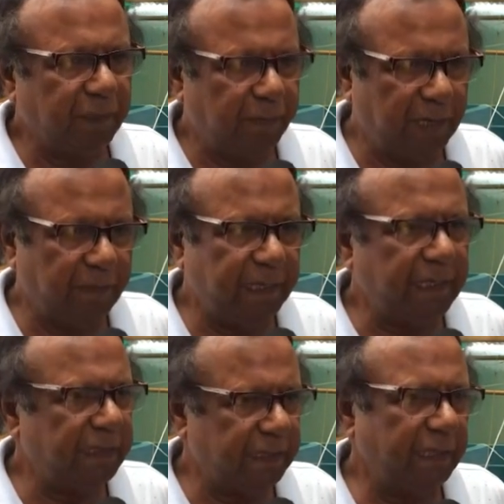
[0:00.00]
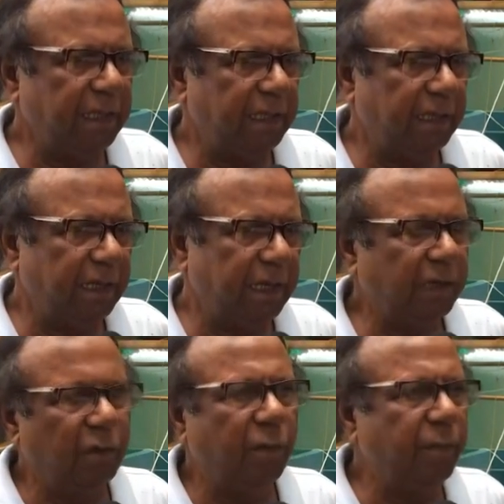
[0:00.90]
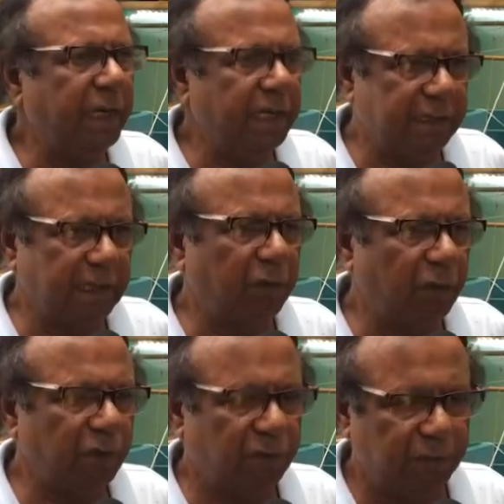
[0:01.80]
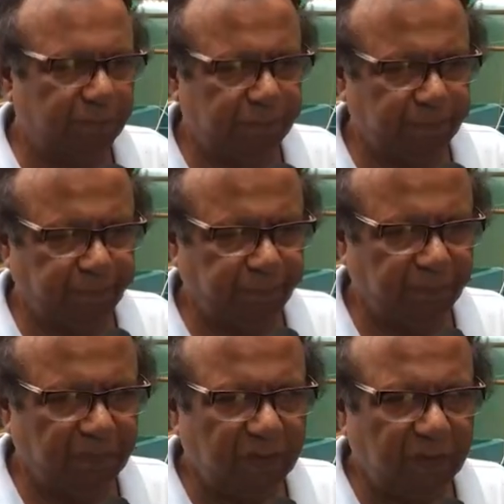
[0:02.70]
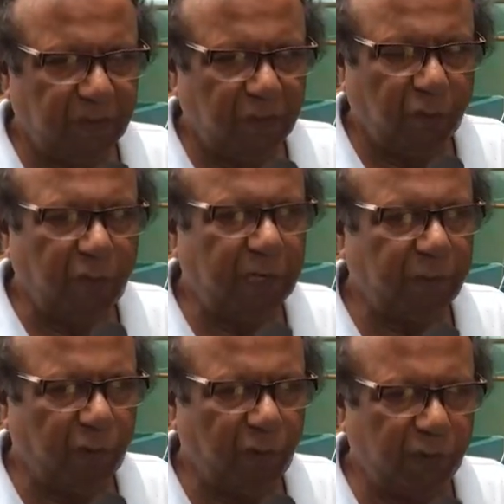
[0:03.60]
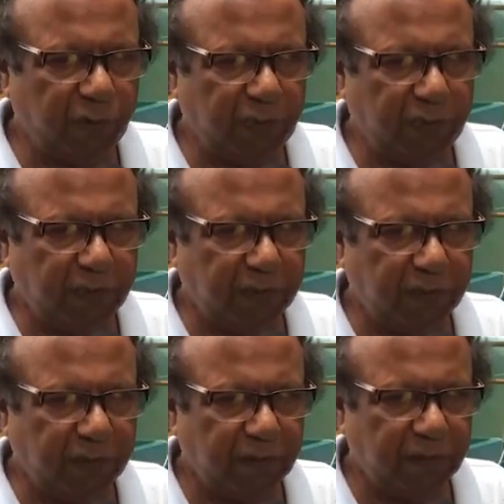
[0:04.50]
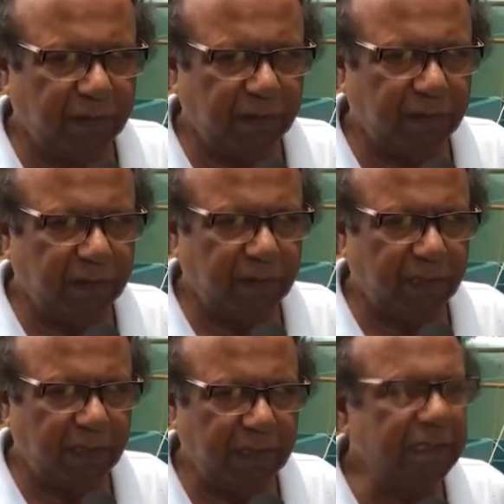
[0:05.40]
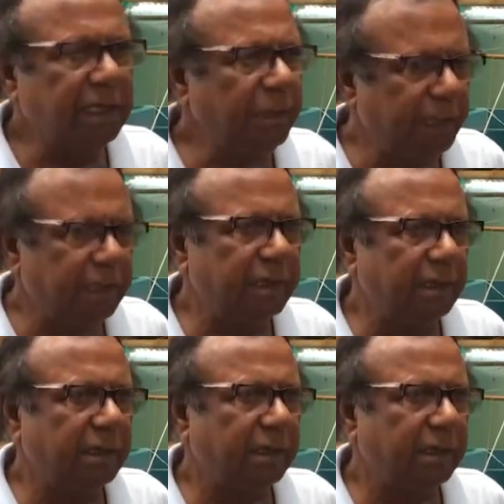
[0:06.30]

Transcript: private hatchery and government hatchery also. We are producing a little bit